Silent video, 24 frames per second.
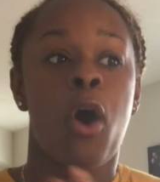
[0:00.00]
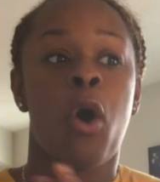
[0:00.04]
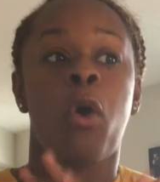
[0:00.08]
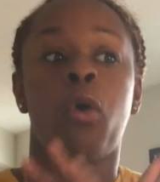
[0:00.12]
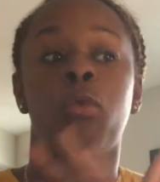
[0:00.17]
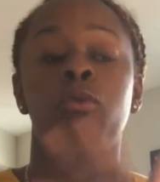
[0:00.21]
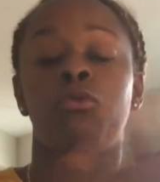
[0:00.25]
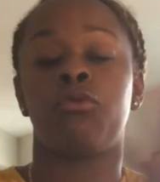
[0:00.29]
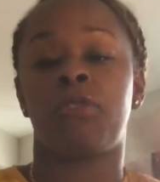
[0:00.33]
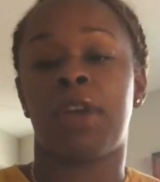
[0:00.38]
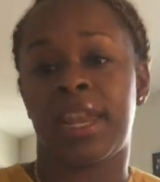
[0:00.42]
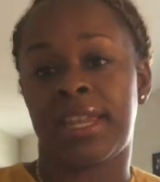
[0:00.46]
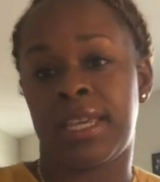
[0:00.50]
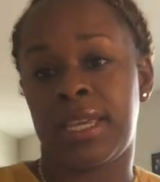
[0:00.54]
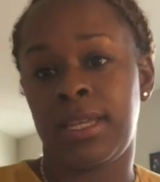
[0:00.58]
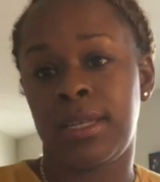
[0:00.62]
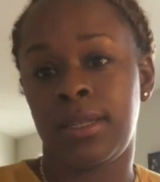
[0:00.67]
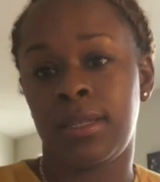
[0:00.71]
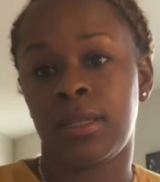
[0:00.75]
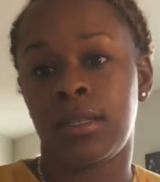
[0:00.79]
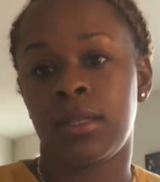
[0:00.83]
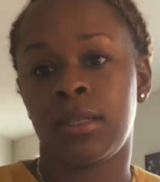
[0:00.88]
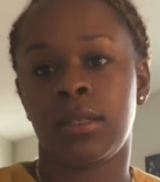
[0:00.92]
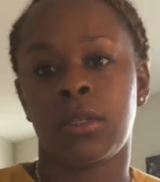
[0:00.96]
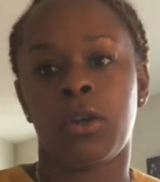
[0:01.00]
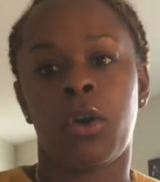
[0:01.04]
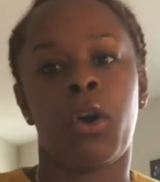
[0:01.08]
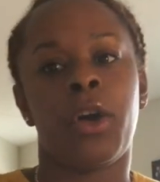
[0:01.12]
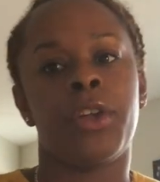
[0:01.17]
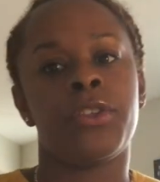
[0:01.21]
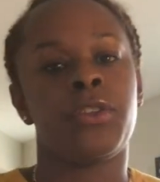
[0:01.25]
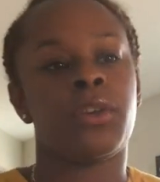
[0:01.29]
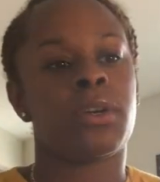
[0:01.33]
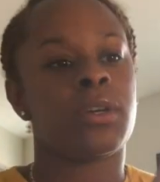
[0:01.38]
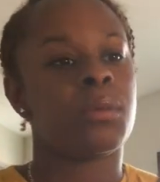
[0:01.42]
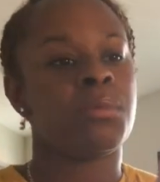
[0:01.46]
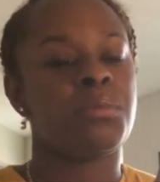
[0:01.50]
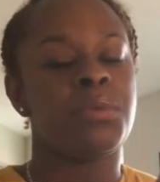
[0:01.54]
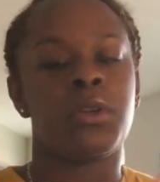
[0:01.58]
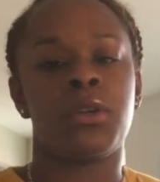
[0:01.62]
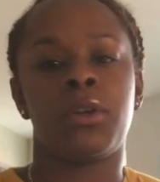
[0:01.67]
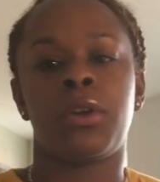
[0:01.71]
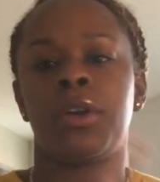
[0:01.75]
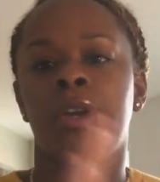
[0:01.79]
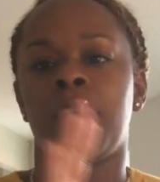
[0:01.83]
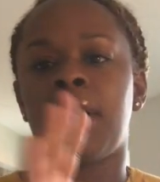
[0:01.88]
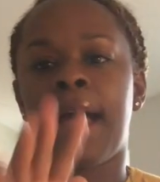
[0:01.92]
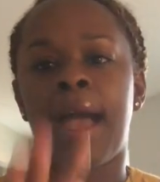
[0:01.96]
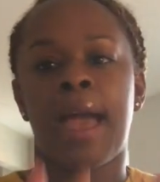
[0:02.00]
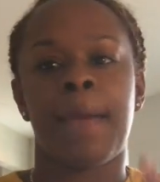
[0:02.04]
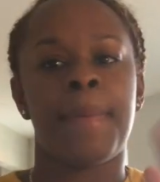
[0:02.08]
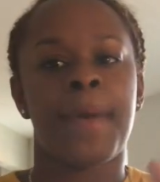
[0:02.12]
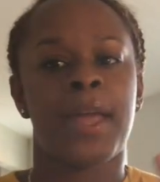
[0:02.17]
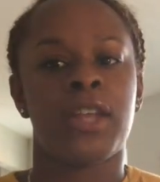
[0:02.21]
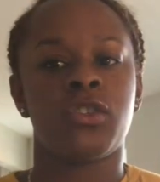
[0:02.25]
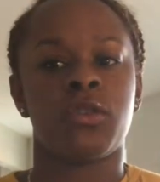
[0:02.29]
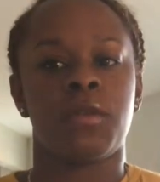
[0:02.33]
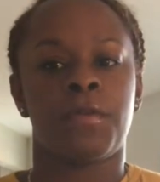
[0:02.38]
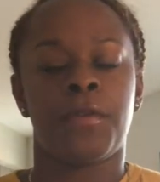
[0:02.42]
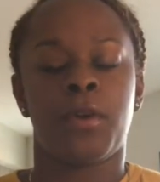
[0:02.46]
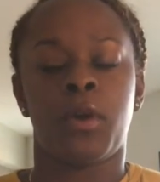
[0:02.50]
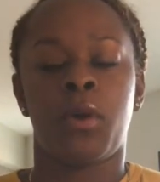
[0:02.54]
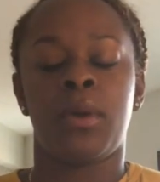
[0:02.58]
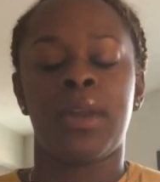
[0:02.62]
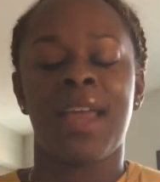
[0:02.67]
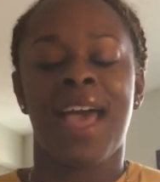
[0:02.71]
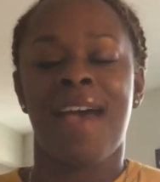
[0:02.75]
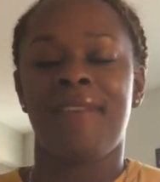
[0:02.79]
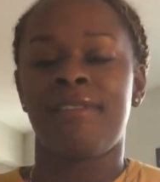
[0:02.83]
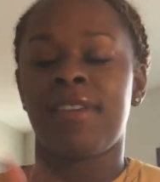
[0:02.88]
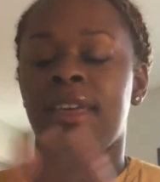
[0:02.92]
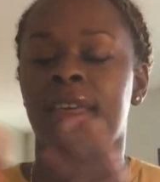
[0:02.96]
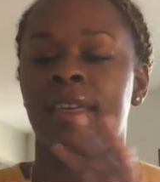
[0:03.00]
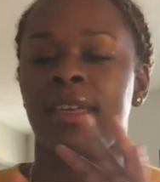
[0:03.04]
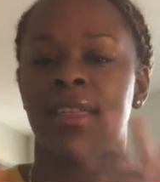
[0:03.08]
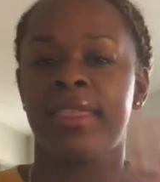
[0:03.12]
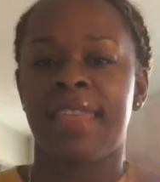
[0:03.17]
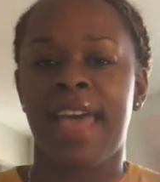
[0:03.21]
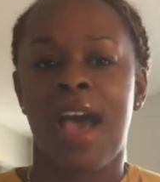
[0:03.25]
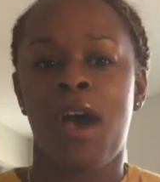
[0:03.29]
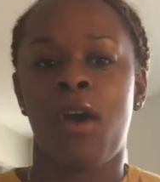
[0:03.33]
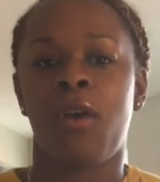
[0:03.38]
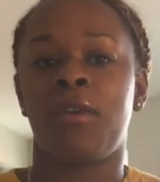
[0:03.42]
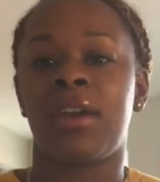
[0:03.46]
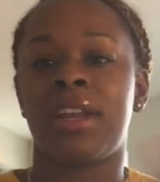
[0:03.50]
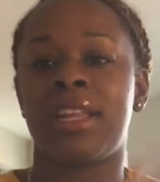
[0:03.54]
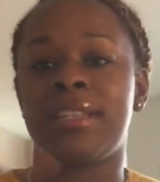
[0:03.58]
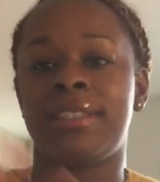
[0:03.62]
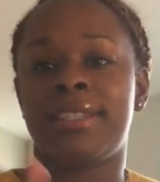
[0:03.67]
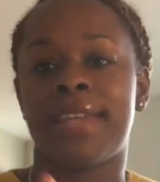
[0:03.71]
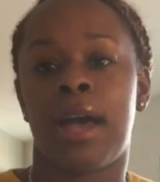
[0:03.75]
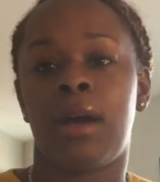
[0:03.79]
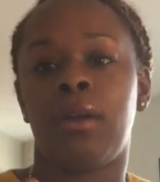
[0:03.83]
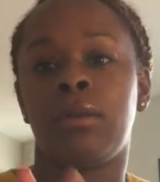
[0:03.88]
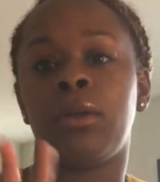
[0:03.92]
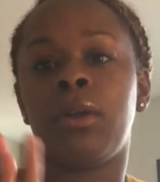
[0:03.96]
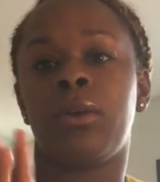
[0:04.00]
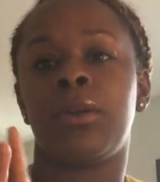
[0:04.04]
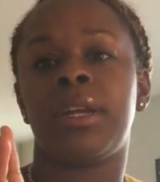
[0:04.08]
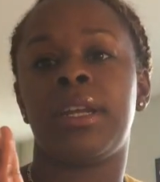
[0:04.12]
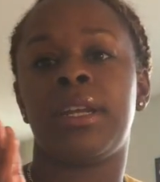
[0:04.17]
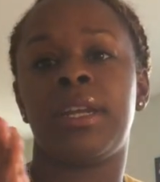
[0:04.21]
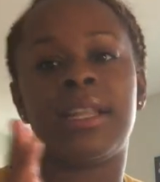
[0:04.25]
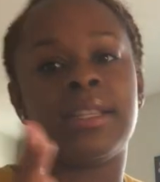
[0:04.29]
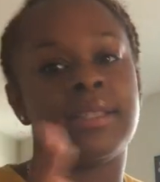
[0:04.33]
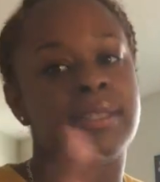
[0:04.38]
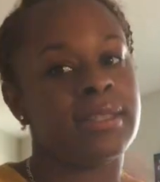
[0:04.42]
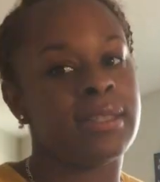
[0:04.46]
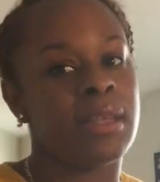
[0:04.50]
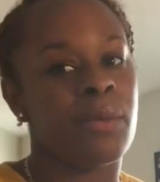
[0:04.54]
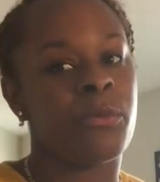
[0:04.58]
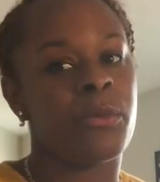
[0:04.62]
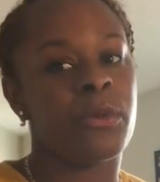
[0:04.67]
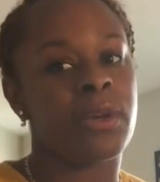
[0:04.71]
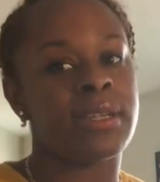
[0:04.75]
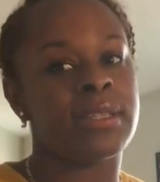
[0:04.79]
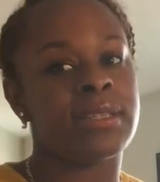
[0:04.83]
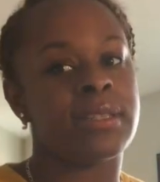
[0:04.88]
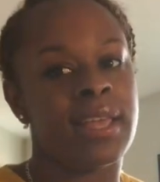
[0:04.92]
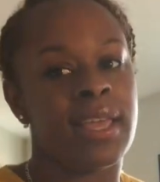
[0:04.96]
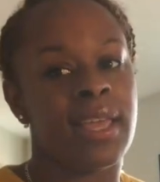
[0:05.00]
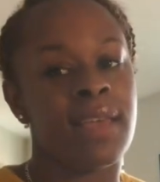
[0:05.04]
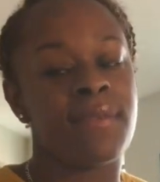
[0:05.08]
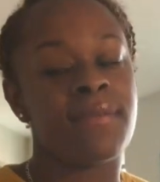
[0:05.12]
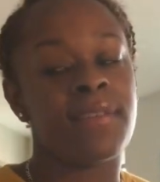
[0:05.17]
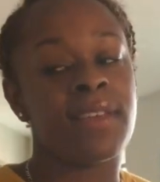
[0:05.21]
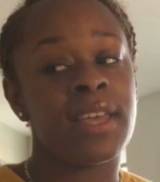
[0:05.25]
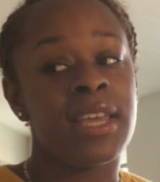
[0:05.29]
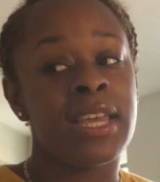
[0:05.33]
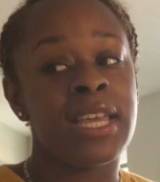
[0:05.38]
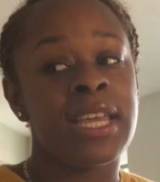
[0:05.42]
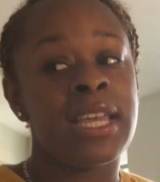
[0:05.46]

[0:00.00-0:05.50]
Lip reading: already on your computer, your iPad, your phone, having that already downloaded in somewhere safe